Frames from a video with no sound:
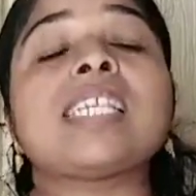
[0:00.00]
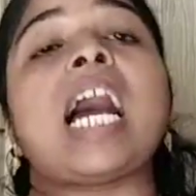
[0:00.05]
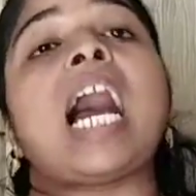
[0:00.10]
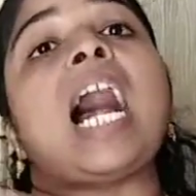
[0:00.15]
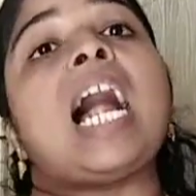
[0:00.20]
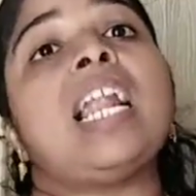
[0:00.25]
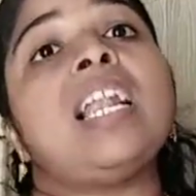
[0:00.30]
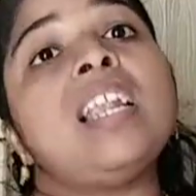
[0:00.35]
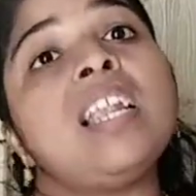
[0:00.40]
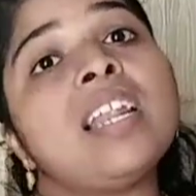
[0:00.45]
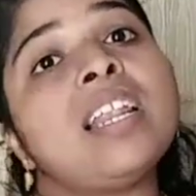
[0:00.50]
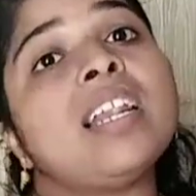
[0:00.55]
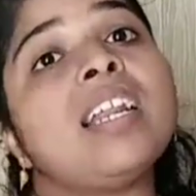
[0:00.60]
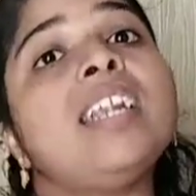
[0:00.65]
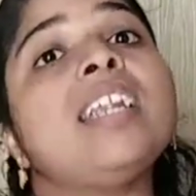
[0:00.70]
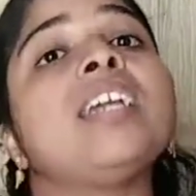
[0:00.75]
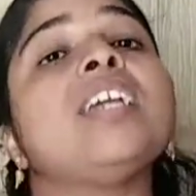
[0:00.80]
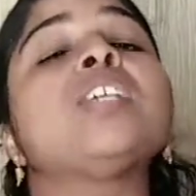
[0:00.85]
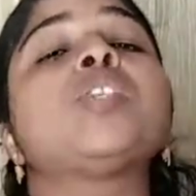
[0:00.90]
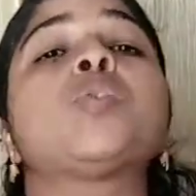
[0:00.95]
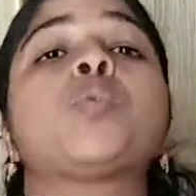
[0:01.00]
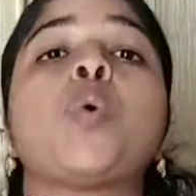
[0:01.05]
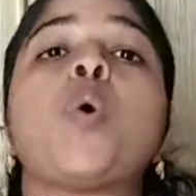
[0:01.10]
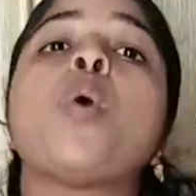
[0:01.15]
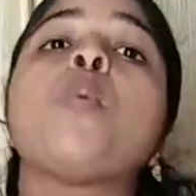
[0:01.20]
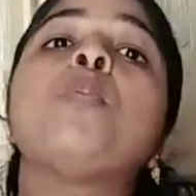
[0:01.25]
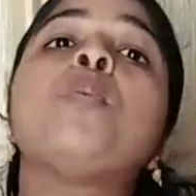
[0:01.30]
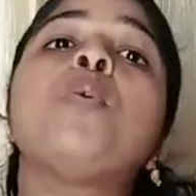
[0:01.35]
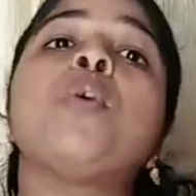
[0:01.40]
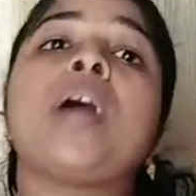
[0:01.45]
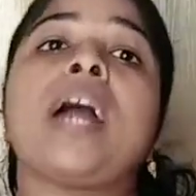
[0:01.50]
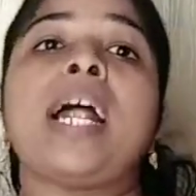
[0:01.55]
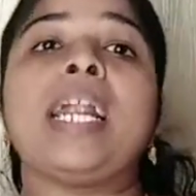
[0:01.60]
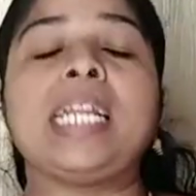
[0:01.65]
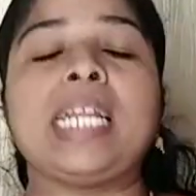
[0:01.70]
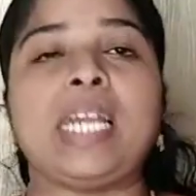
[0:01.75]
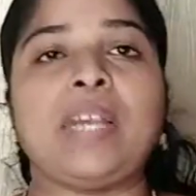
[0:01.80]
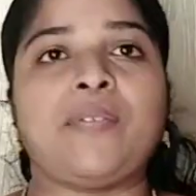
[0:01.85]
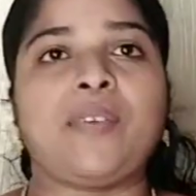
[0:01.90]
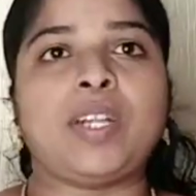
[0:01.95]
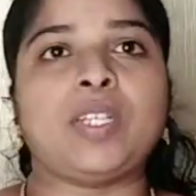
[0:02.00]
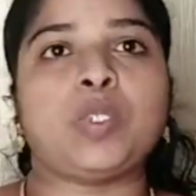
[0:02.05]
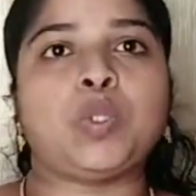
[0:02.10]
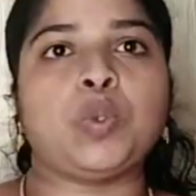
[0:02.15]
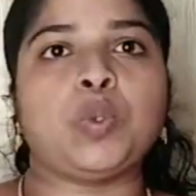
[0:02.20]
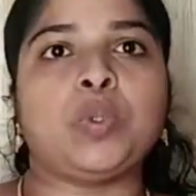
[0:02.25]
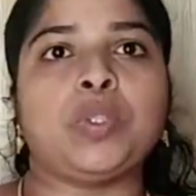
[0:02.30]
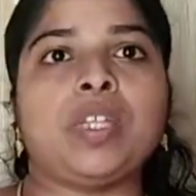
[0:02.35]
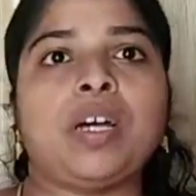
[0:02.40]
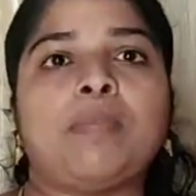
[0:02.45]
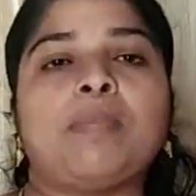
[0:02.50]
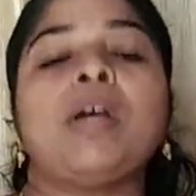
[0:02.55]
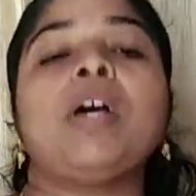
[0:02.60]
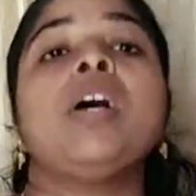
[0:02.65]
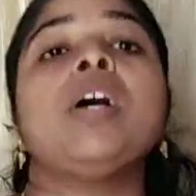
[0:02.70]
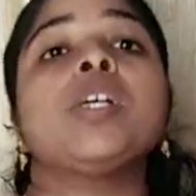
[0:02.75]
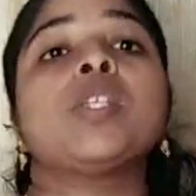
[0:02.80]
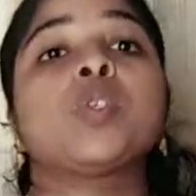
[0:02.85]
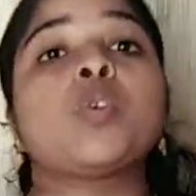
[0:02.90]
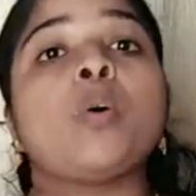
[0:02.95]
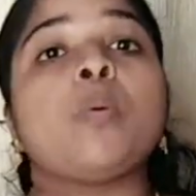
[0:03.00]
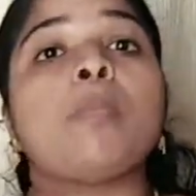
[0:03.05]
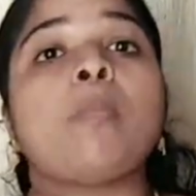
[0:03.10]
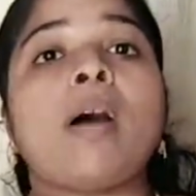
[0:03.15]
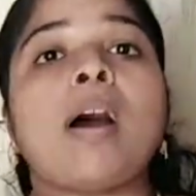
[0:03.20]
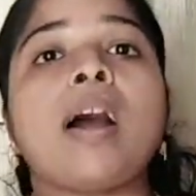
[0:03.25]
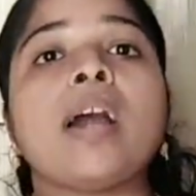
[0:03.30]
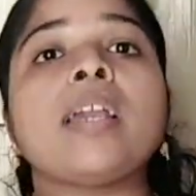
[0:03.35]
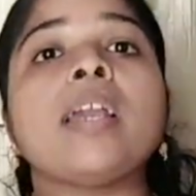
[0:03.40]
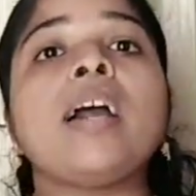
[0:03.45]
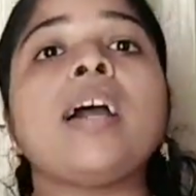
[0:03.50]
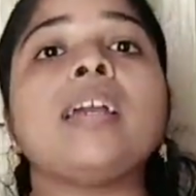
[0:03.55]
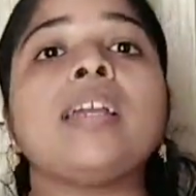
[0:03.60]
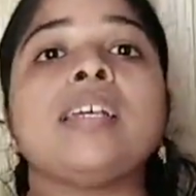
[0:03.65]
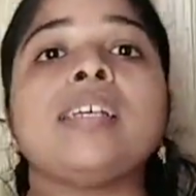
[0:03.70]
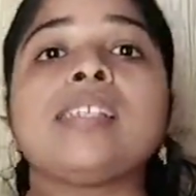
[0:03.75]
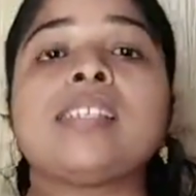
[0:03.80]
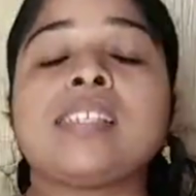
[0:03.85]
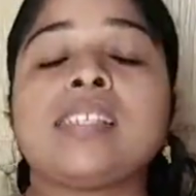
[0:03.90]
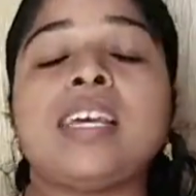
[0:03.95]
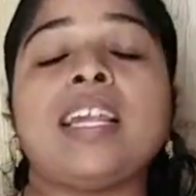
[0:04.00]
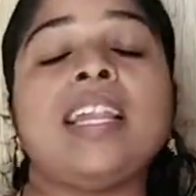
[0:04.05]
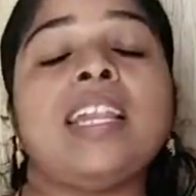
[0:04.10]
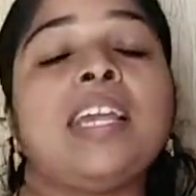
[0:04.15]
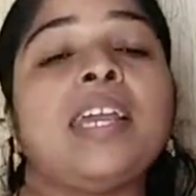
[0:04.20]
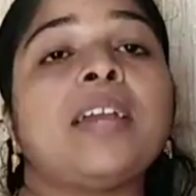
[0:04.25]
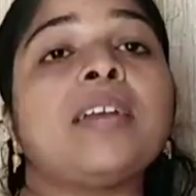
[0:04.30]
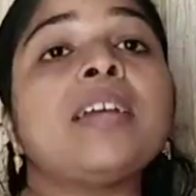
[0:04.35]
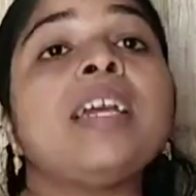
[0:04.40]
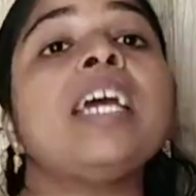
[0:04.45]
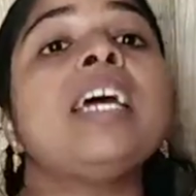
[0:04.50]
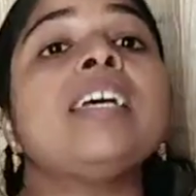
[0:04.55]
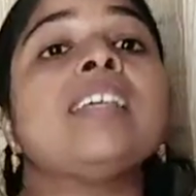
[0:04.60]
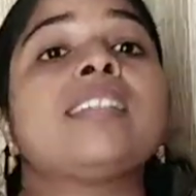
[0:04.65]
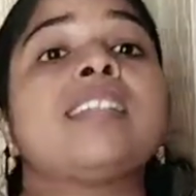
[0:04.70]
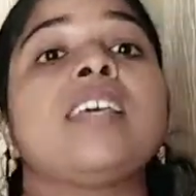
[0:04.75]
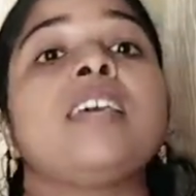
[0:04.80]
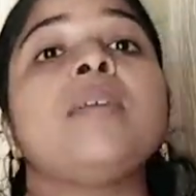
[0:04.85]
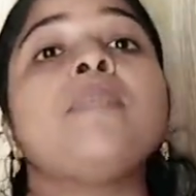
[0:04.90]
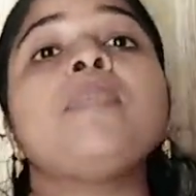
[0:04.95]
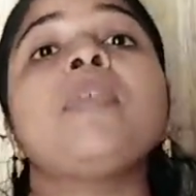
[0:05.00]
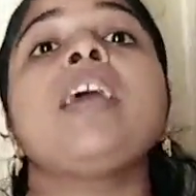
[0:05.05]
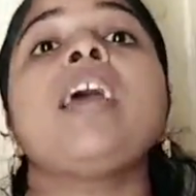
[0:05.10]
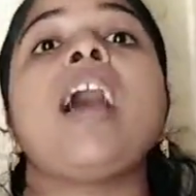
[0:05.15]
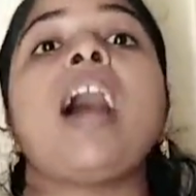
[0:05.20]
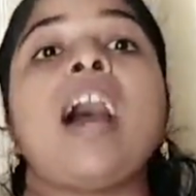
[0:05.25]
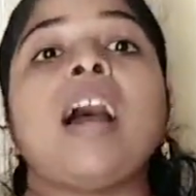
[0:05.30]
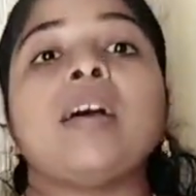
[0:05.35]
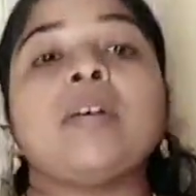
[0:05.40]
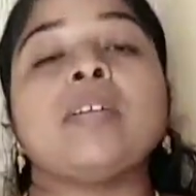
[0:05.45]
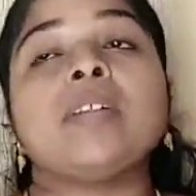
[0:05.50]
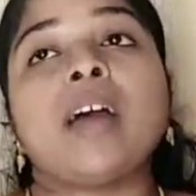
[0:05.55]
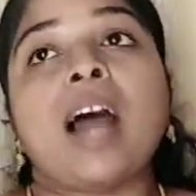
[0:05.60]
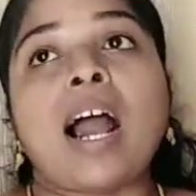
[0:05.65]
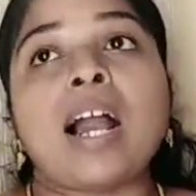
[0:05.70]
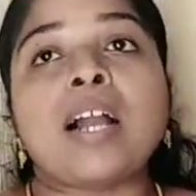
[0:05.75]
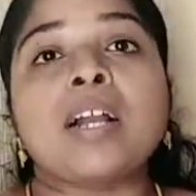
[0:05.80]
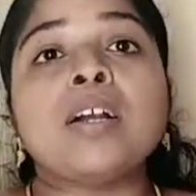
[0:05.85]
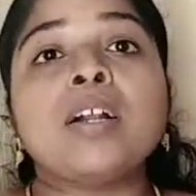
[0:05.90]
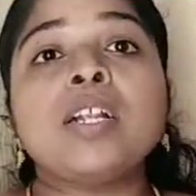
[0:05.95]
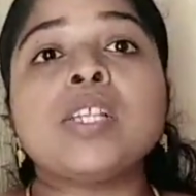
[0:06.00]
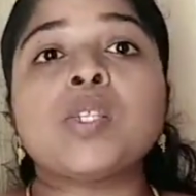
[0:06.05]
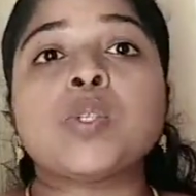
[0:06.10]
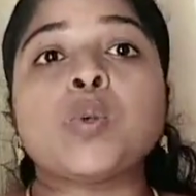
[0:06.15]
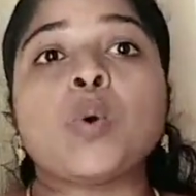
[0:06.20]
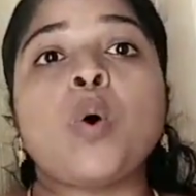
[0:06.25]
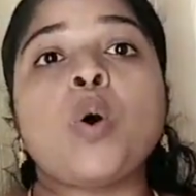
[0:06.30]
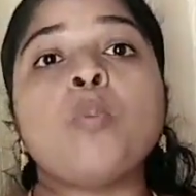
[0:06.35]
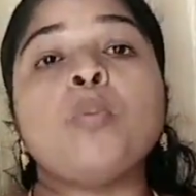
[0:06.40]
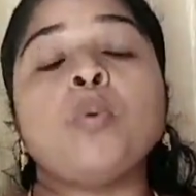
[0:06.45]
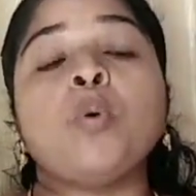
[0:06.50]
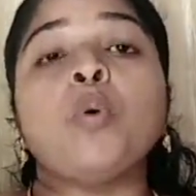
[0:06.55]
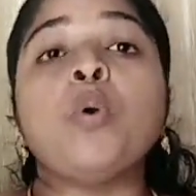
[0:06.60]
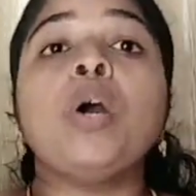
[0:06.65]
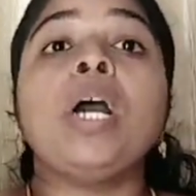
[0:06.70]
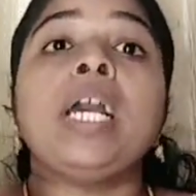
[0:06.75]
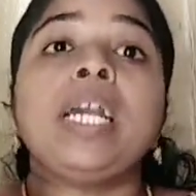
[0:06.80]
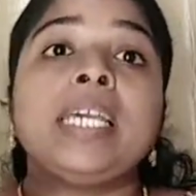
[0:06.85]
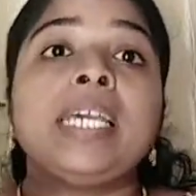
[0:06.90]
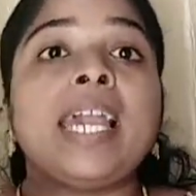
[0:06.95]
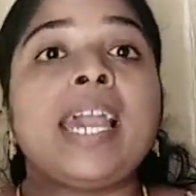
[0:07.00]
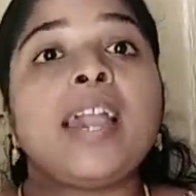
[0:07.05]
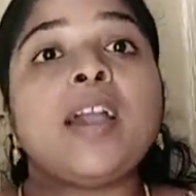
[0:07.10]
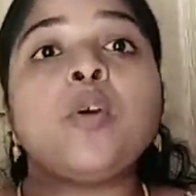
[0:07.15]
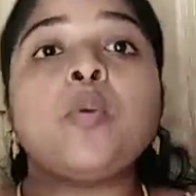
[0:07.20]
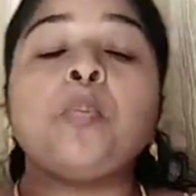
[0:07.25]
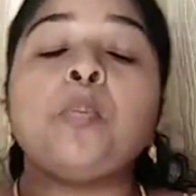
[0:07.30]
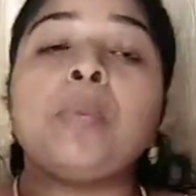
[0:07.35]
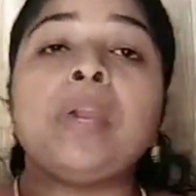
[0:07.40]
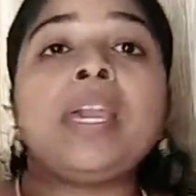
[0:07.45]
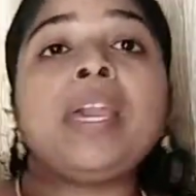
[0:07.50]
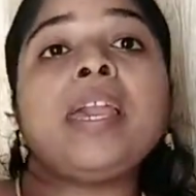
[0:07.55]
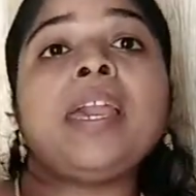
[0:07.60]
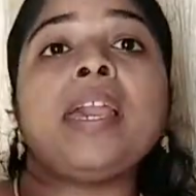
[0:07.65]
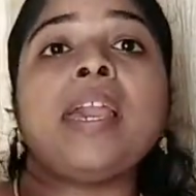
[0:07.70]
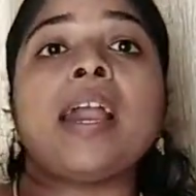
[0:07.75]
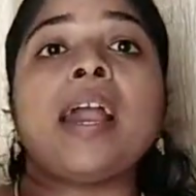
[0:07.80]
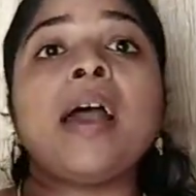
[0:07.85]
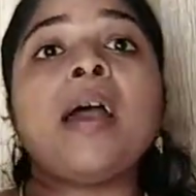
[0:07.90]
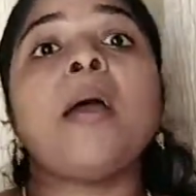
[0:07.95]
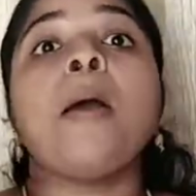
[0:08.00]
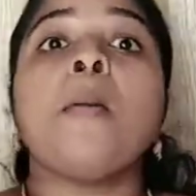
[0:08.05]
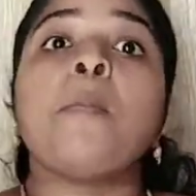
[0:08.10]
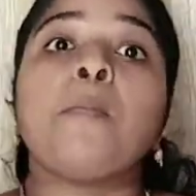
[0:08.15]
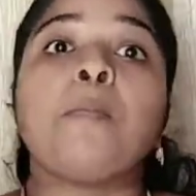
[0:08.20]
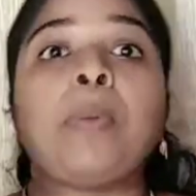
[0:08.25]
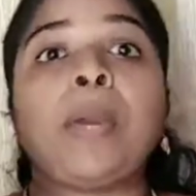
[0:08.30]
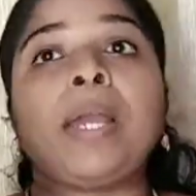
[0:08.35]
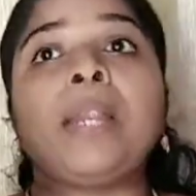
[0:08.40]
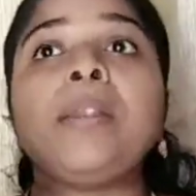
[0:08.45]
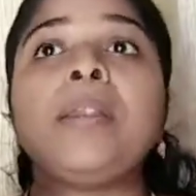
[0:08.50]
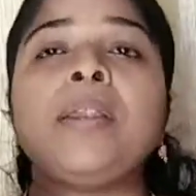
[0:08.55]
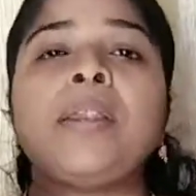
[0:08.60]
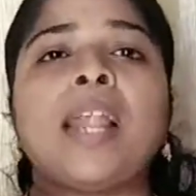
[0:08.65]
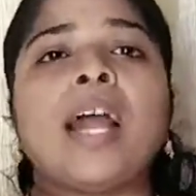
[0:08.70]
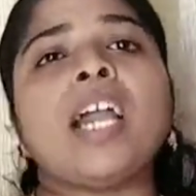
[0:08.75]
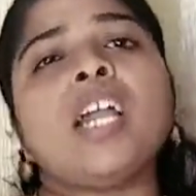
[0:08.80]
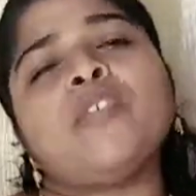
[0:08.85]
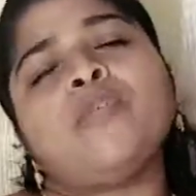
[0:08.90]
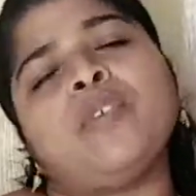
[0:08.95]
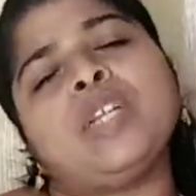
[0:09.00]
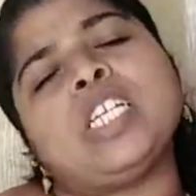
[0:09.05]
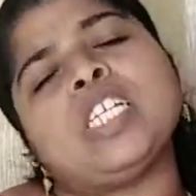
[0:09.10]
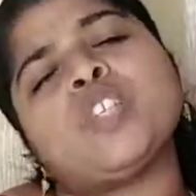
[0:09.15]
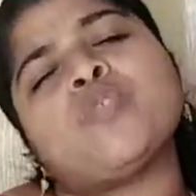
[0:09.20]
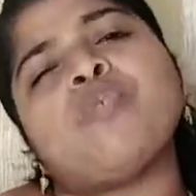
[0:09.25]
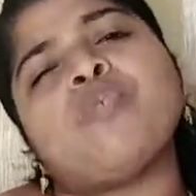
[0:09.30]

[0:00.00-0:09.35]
already Somu had given to them. So Maya is telling, see, Uncle Somu gave me a pen knife. It is